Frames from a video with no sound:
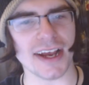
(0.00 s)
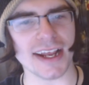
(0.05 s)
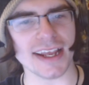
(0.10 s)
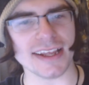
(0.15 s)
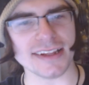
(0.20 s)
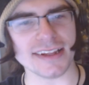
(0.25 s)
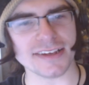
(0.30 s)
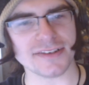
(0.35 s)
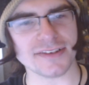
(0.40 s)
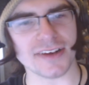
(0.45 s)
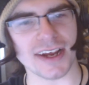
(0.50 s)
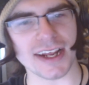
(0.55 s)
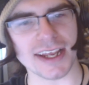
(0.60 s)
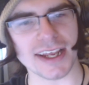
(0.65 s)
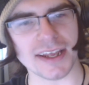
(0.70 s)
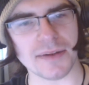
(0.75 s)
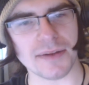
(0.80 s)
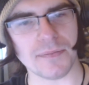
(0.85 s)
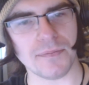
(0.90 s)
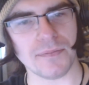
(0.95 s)
again. Let's try
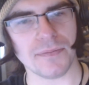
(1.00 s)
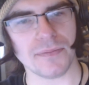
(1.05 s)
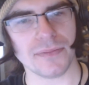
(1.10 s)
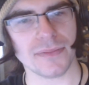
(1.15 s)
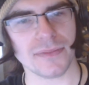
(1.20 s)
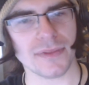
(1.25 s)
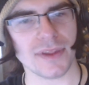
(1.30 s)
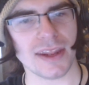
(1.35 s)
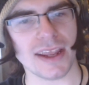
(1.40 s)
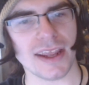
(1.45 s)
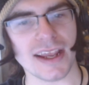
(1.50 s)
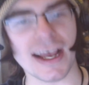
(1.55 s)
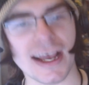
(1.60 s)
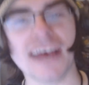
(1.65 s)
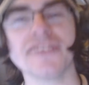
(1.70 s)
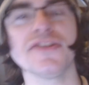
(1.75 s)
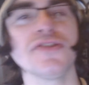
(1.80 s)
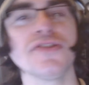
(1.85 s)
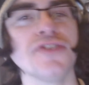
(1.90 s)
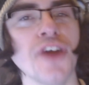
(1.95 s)
again.
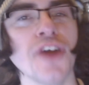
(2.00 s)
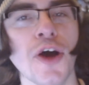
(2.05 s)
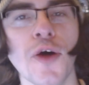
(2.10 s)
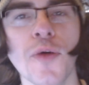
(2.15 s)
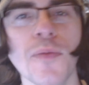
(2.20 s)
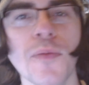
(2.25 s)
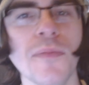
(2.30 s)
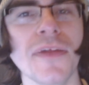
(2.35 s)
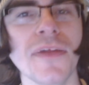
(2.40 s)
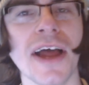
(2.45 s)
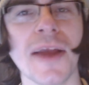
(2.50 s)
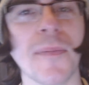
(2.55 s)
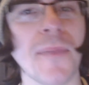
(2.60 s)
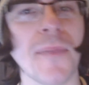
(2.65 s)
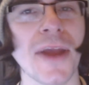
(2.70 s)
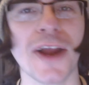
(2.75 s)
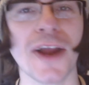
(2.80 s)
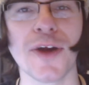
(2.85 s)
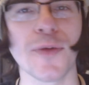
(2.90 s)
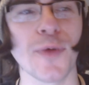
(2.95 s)
Guys, there's no like
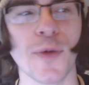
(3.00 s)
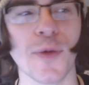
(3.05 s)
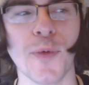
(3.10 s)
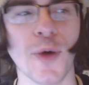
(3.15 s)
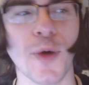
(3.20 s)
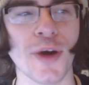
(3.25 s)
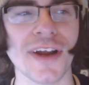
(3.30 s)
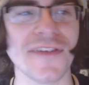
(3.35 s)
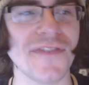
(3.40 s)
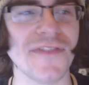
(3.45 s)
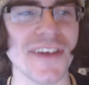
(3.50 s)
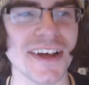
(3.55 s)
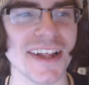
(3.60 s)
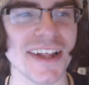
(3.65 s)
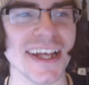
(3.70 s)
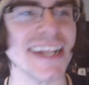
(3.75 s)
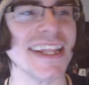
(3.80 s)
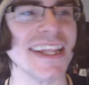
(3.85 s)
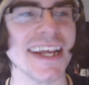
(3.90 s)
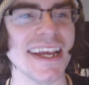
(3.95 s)
bigger rewarding
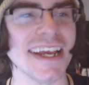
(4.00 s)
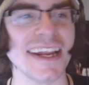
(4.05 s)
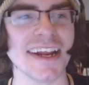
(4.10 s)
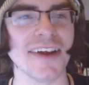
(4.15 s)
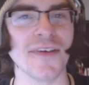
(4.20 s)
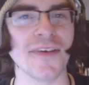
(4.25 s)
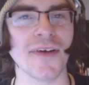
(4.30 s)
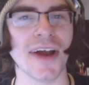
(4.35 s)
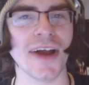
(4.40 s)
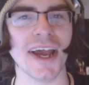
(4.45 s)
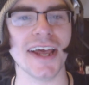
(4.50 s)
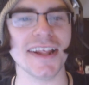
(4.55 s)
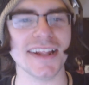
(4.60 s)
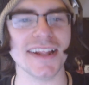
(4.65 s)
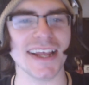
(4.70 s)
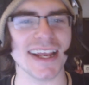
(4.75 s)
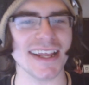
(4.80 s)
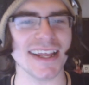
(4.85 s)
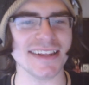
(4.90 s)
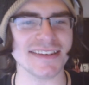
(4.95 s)
feeling than getting it right.
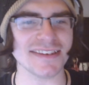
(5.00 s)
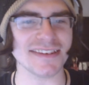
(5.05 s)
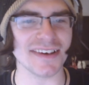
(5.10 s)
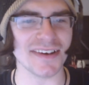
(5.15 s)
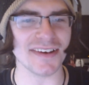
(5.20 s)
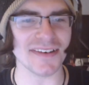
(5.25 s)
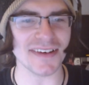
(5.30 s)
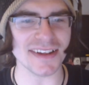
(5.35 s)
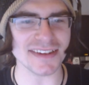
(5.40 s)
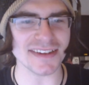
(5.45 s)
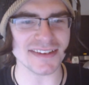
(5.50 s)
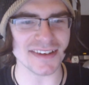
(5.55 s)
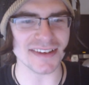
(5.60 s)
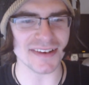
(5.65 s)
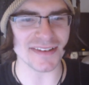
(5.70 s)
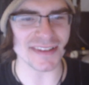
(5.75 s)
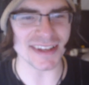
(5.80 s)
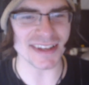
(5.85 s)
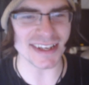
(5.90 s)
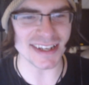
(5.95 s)
Like it's so
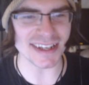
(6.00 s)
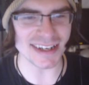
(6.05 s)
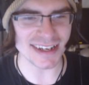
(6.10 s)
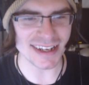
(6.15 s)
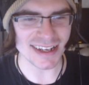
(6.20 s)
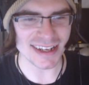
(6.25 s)
lit.